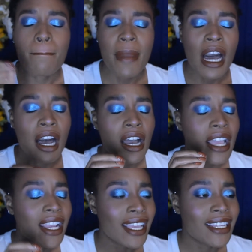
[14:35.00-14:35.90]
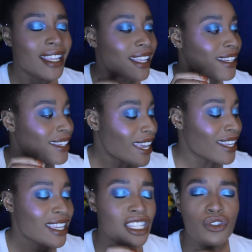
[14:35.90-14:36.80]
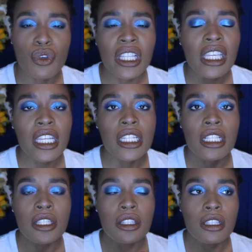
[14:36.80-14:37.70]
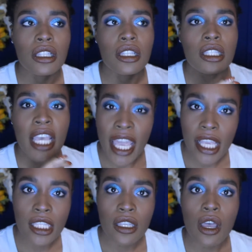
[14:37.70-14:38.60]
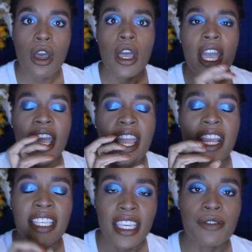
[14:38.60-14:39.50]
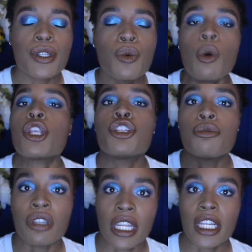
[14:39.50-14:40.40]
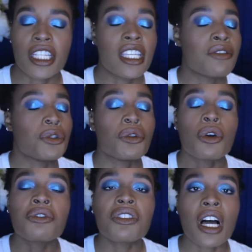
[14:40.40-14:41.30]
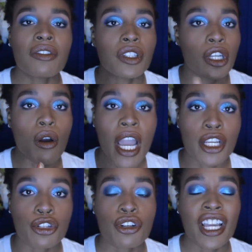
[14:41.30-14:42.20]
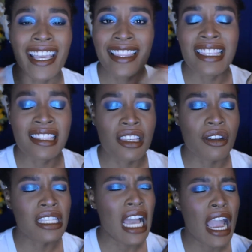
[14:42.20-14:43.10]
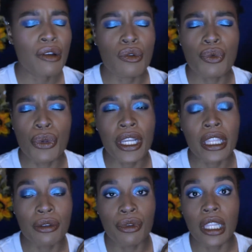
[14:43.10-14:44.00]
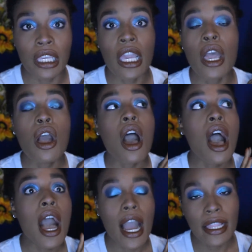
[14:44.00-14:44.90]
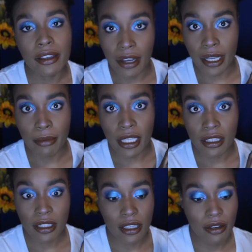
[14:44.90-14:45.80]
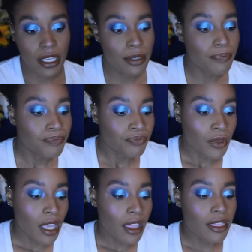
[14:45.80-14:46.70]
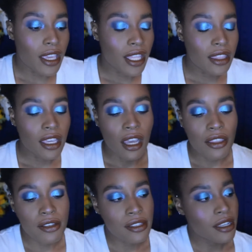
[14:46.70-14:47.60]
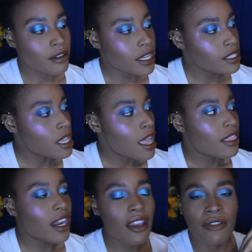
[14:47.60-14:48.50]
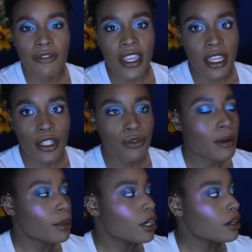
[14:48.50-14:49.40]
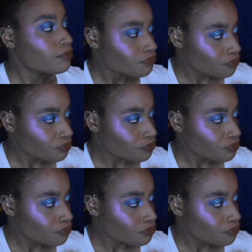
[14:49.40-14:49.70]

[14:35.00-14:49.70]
And Nnedi really just takes and gives you what you need. She gives you no fluff, no extra in this series. I really, really highly recommend this series. Then the other series that I finished from her